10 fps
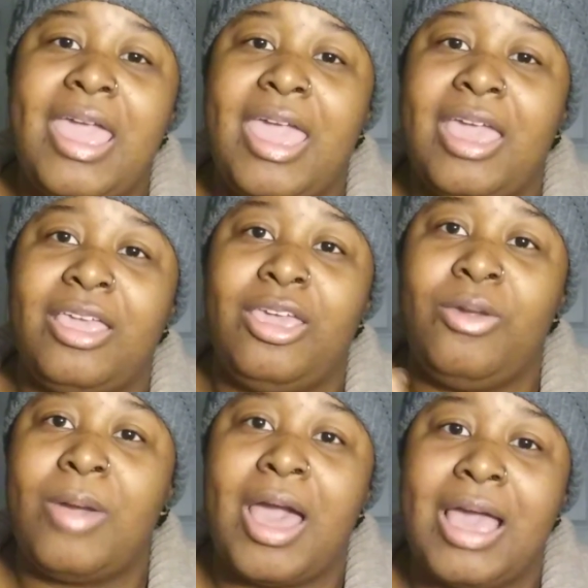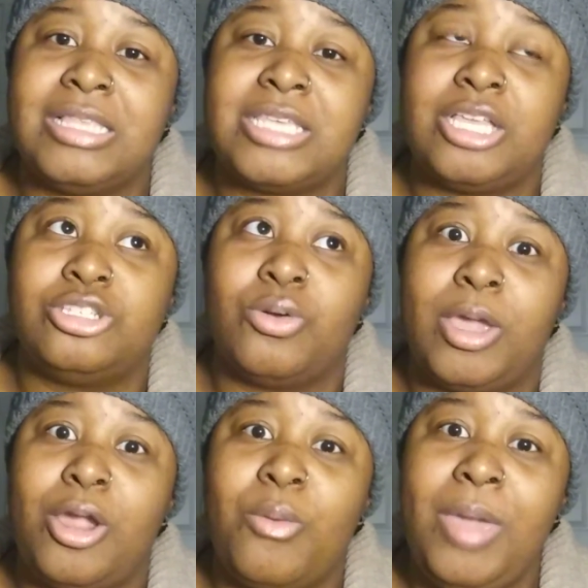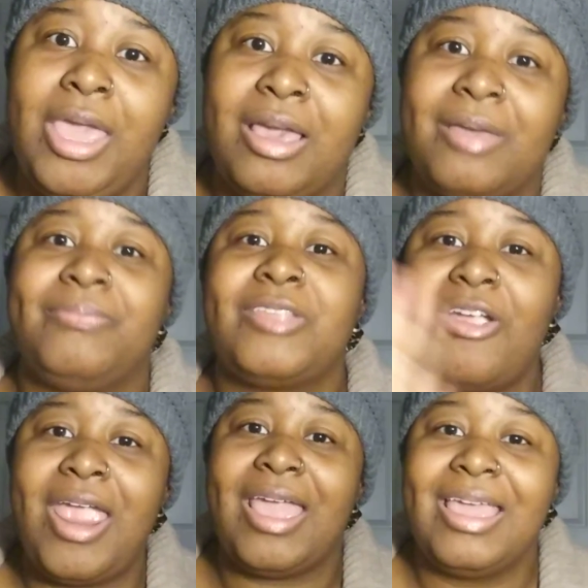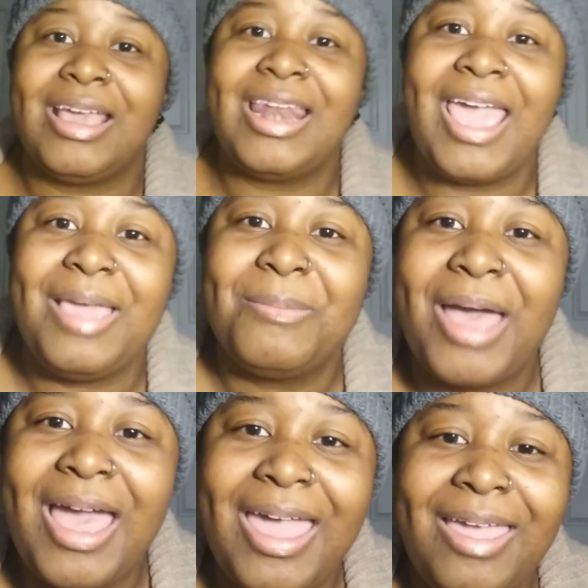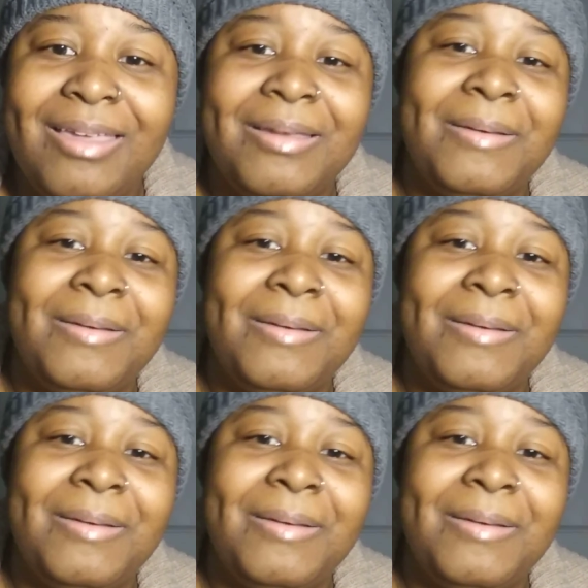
and you guys enjoy your week. All right, good night, bye.